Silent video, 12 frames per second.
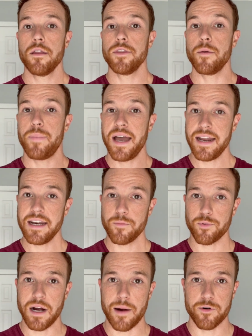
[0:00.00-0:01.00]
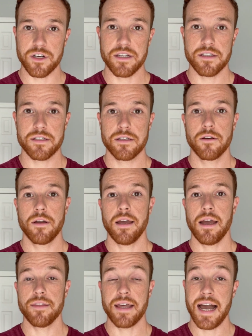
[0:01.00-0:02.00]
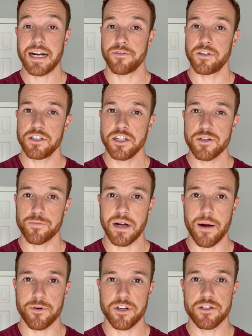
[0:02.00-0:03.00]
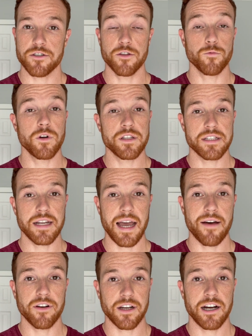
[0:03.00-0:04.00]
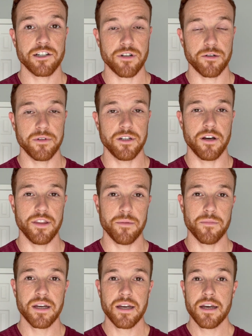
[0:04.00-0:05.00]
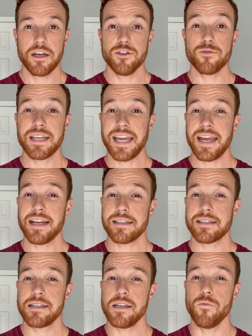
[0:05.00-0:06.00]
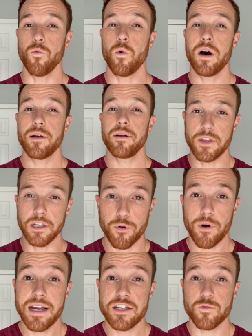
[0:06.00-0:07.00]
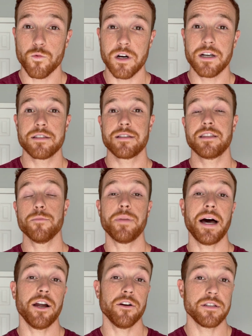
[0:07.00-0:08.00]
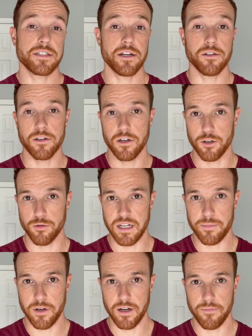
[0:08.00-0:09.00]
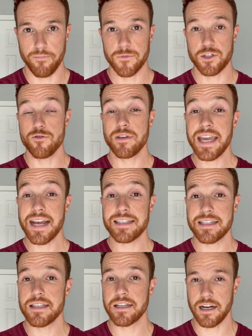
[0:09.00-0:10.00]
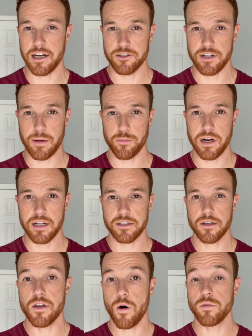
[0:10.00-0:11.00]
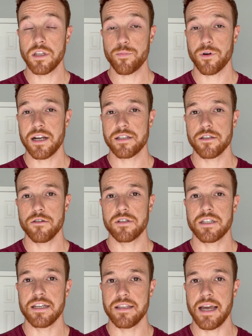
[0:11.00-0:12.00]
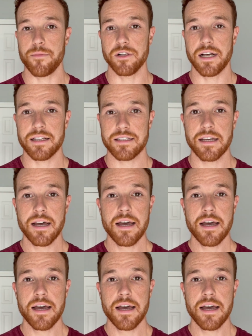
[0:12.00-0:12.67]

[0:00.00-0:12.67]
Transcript: the pending properties and the active and contingent properties, so the ones that have a contract written on them, you can't see what the price was that the buyer and seller agreed upon. So you can't see the contract price. The only price that you see in the MLS